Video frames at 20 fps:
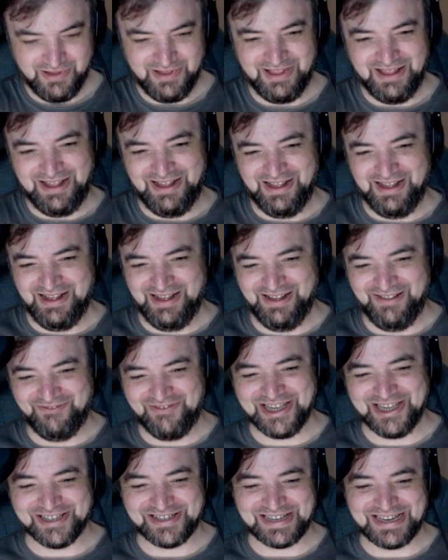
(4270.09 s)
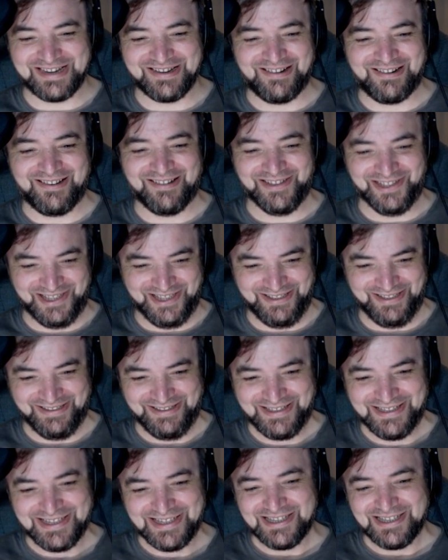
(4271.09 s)
Because they're not.
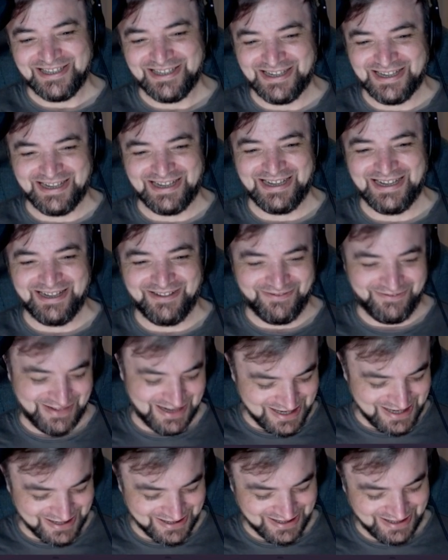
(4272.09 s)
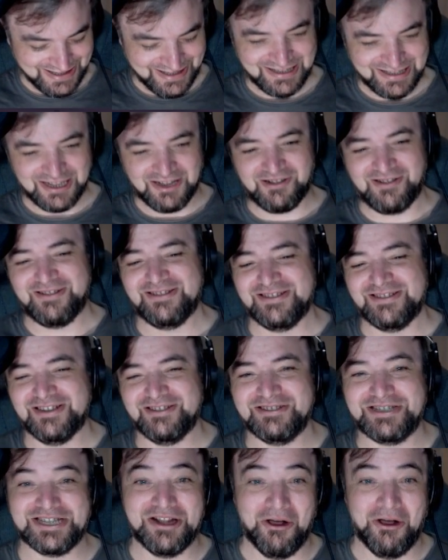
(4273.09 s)
Oh, funny, isn't it? Oh, no,
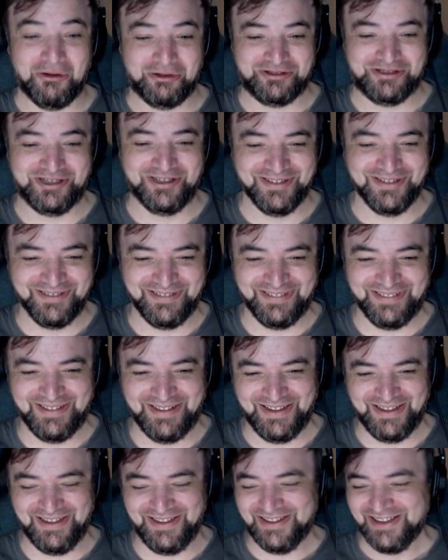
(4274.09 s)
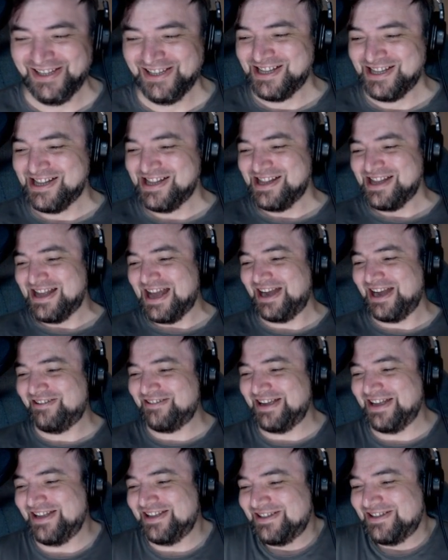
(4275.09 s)
it's not.
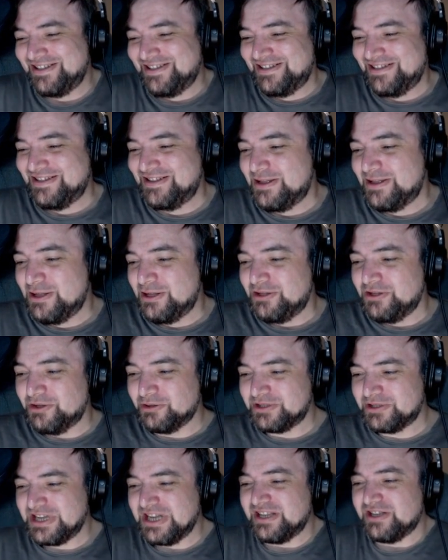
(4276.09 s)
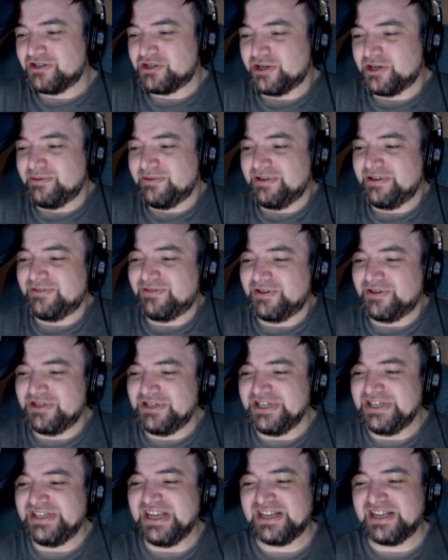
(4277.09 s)
Anyway, you're taking German for
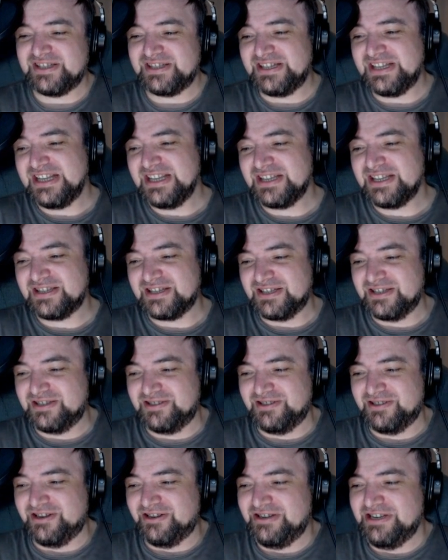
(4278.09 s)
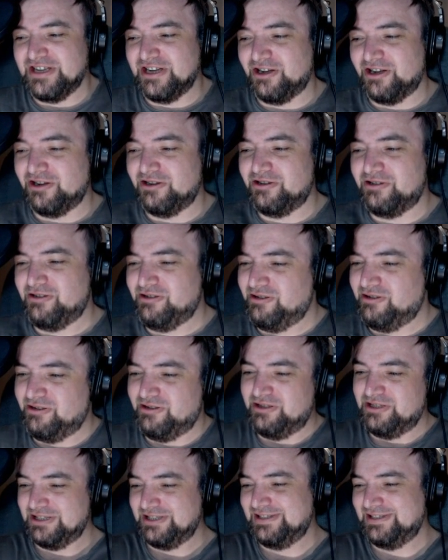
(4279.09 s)
GCSEs? Sorry?
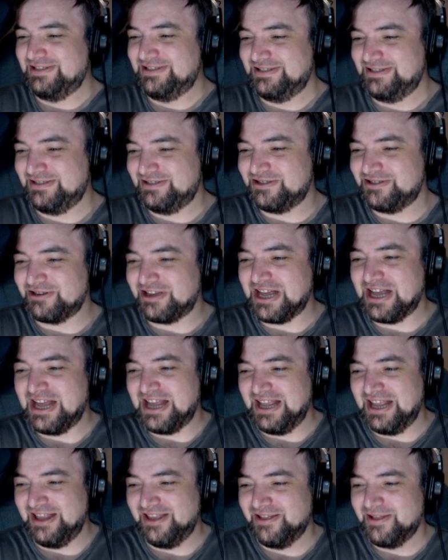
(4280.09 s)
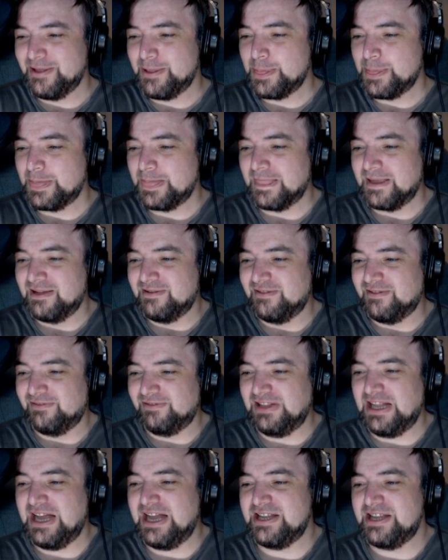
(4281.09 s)
Oh, it's okay.
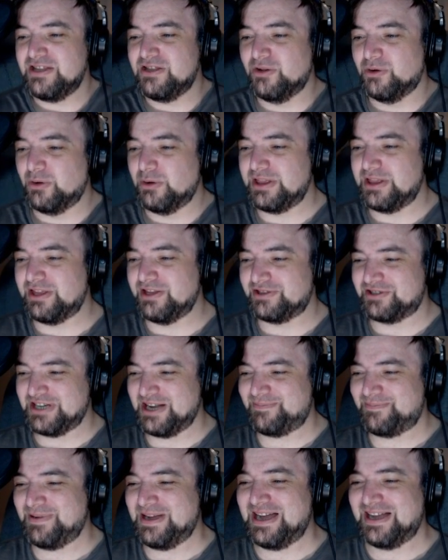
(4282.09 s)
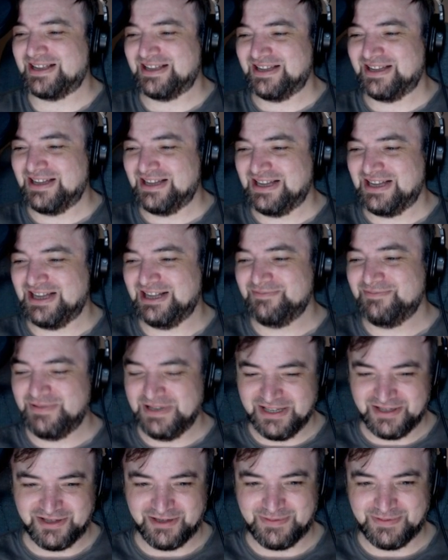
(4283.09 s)
Fly you with your jetpack and be
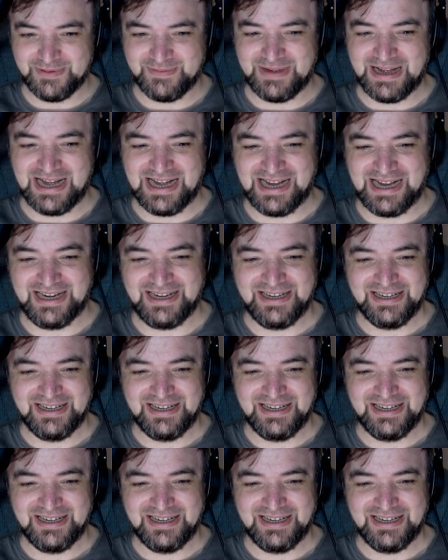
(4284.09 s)
Superman.